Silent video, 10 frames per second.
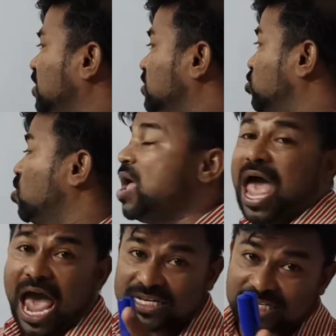So
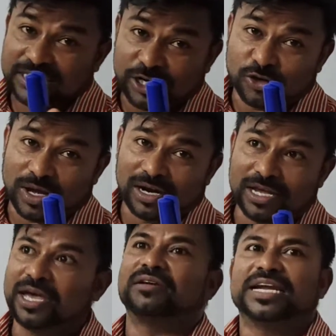as I said you earlier,